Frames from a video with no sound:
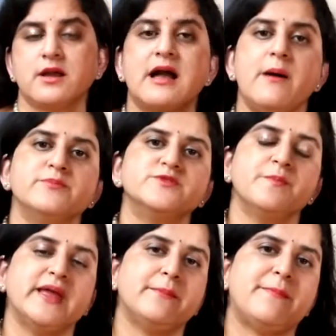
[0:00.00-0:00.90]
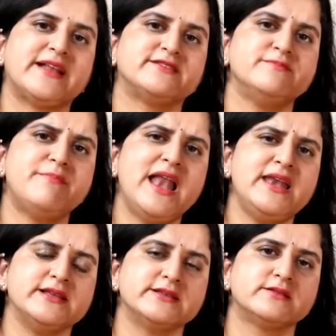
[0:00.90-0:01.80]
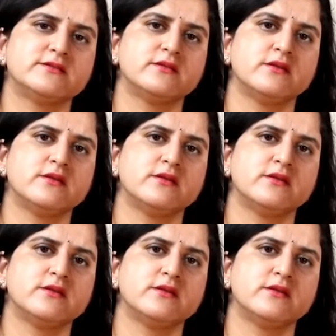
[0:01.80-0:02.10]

comes male pattern baldness.